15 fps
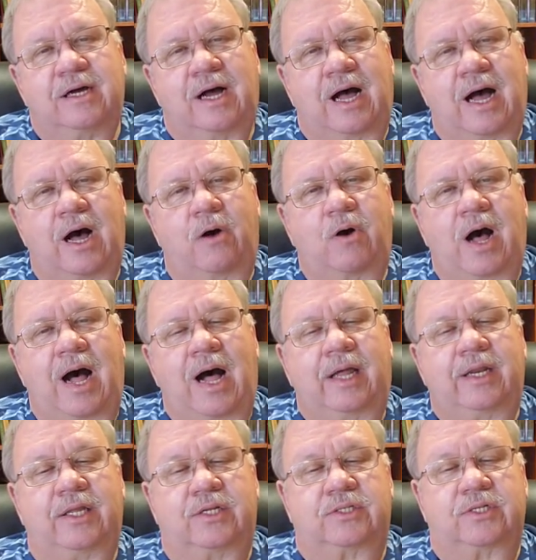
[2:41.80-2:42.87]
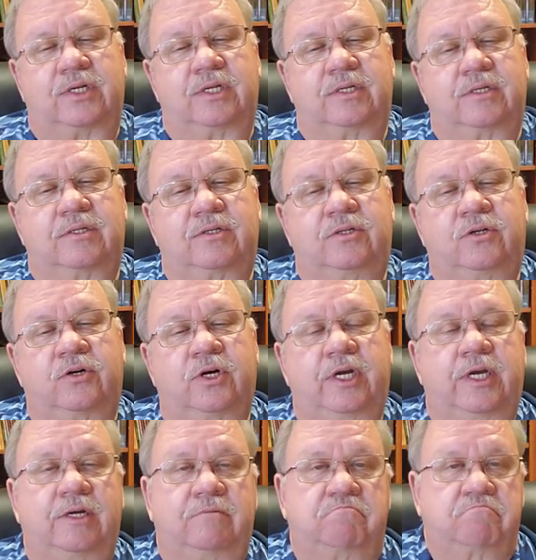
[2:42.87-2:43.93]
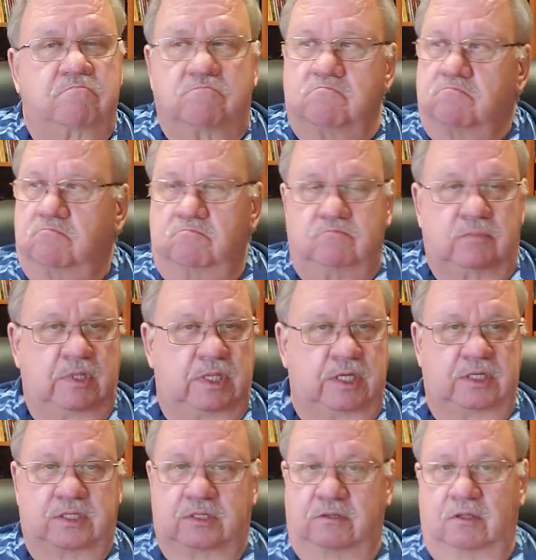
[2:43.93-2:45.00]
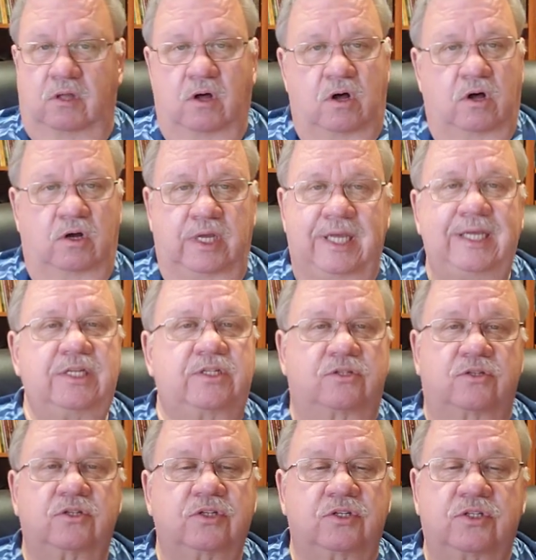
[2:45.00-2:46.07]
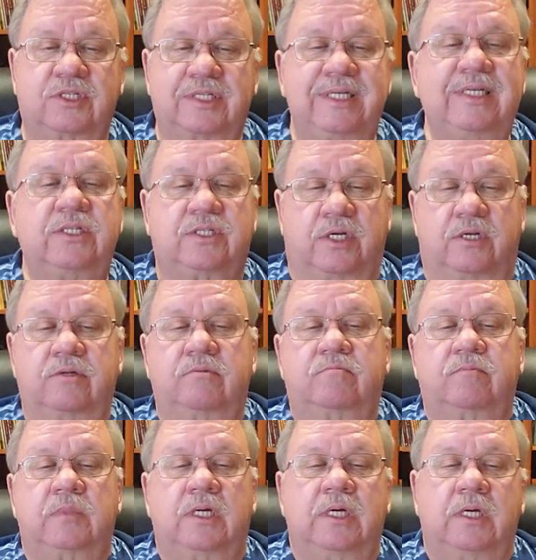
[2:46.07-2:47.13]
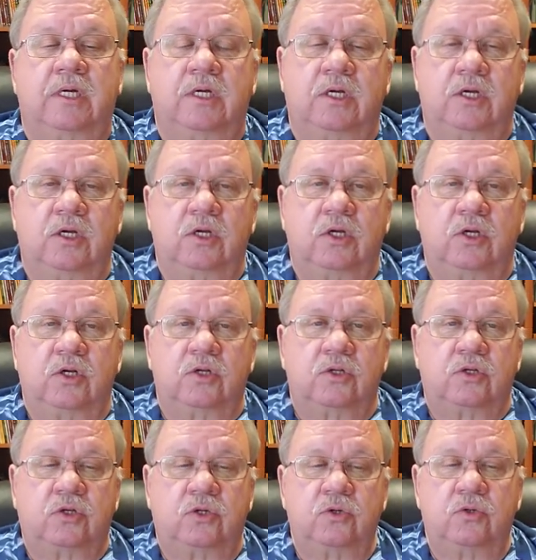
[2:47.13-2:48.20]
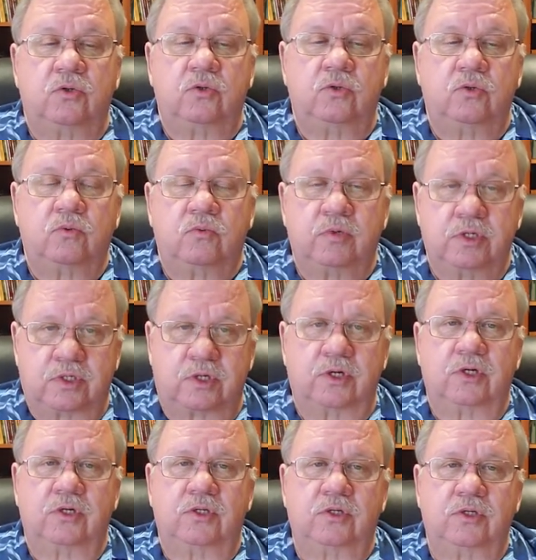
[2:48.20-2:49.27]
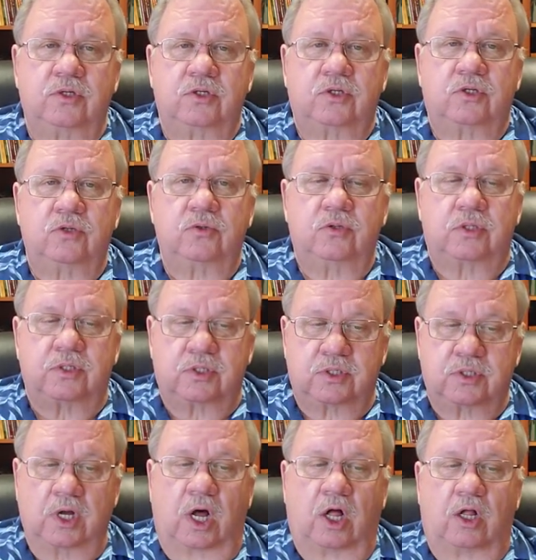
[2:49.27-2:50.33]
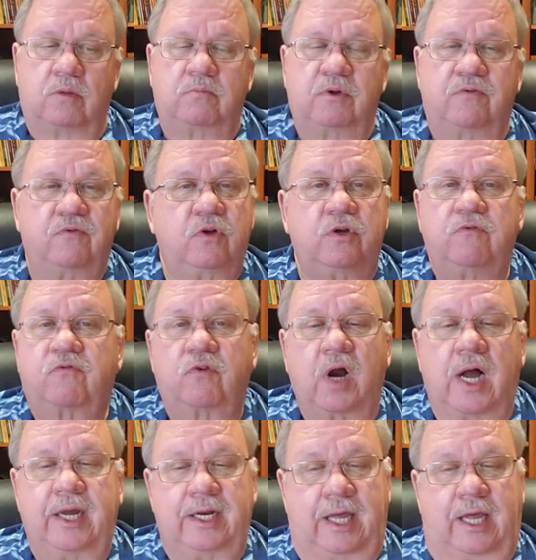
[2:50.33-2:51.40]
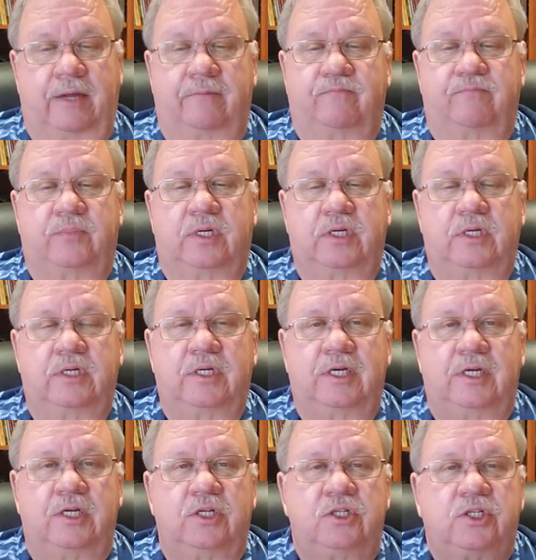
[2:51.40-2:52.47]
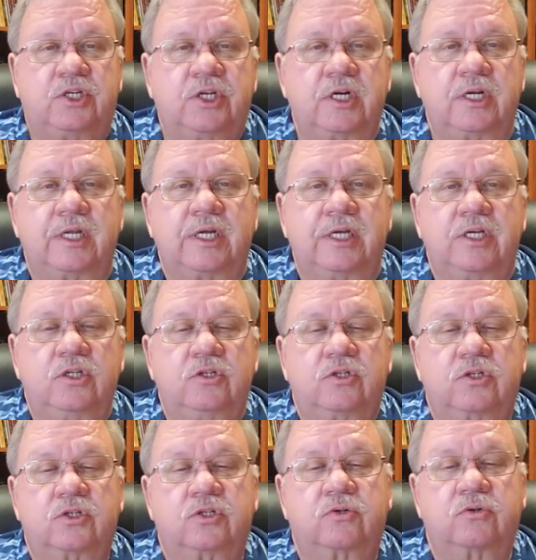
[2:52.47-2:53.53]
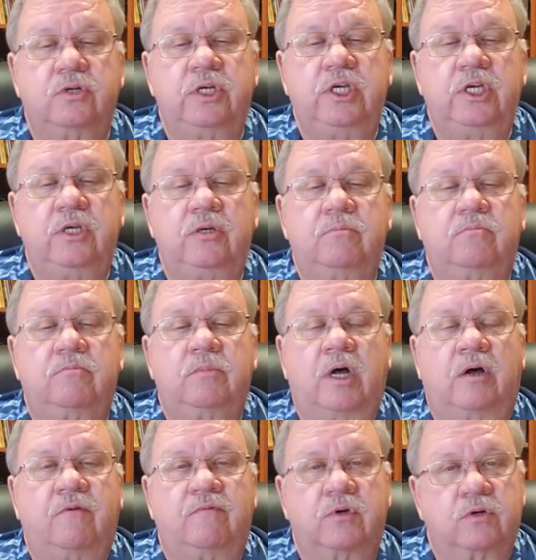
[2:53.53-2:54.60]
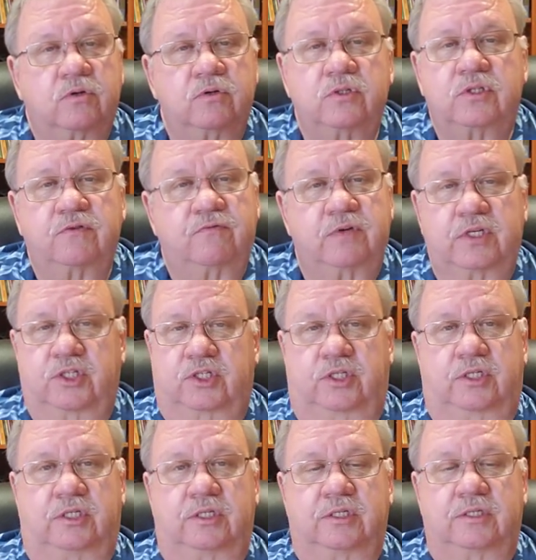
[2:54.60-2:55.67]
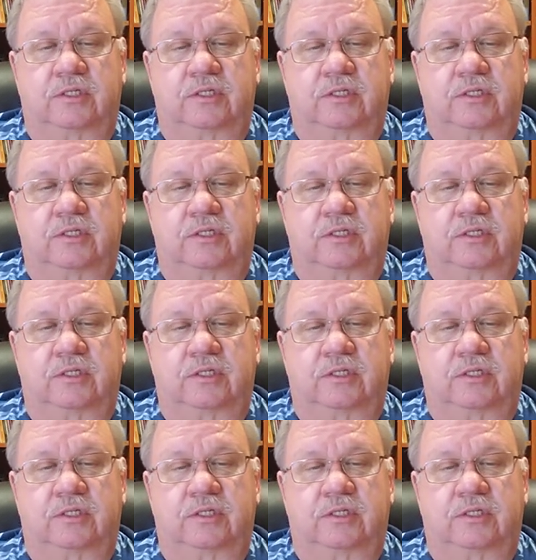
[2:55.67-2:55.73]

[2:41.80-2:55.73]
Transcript: How odd is it during this long Easter season to return to the Psalm of Good Friday, the chilling scream of the crucifixion?